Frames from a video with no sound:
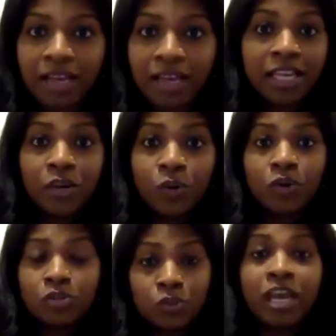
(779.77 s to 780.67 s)
impact
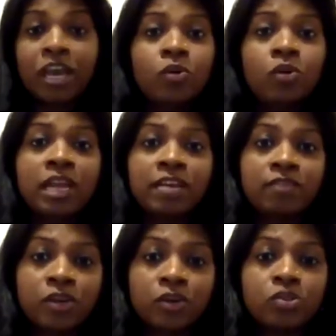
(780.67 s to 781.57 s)
to their
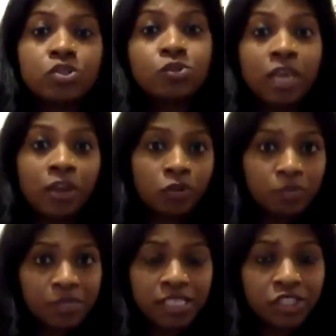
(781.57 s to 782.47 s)
own livelihoods, to their
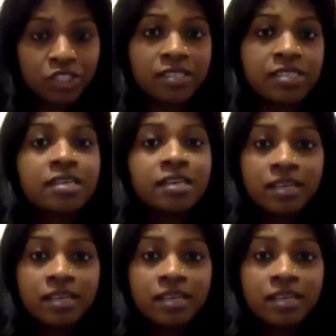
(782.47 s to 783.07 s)
own positions.